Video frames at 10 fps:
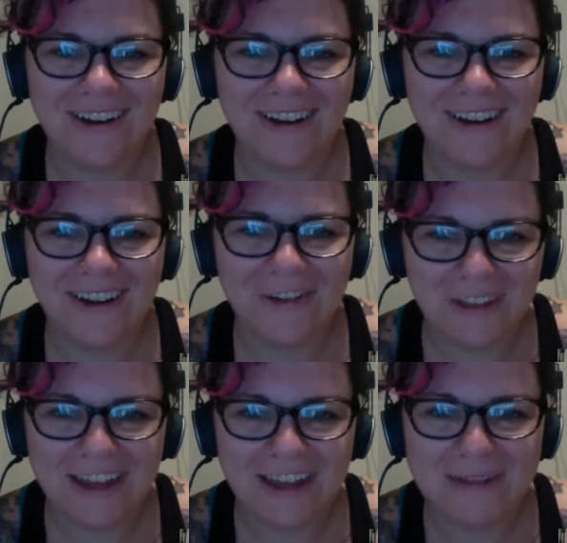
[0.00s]
I feel
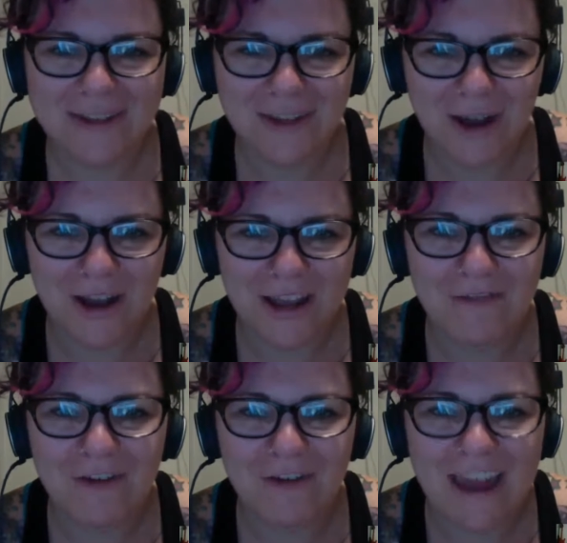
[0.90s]
like tomorrow. I've been talking
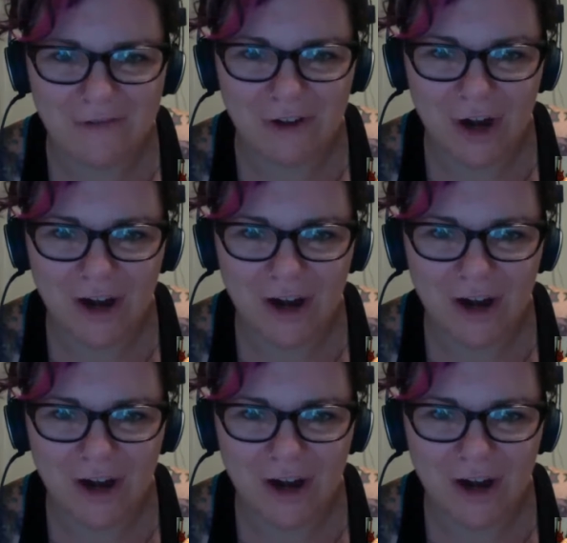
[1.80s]
forever.